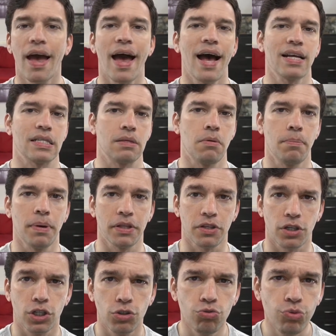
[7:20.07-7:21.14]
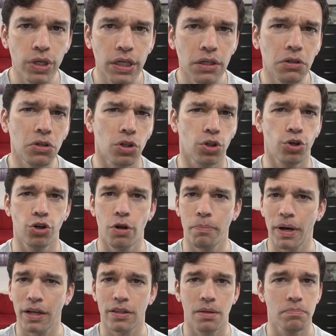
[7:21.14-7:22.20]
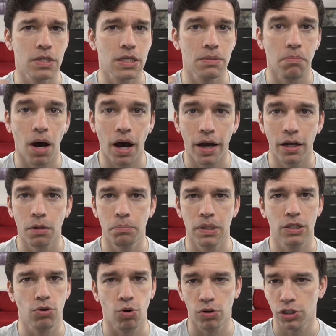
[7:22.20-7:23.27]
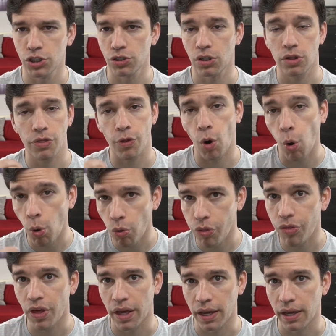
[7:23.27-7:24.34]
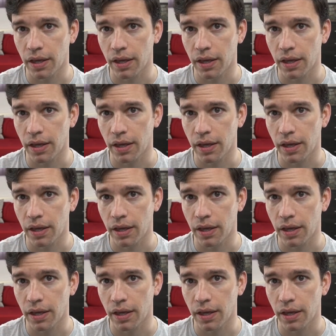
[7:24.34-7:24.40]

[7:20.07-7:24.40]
Ask them about their career, learn about them, smile, be cordial, the whole thing.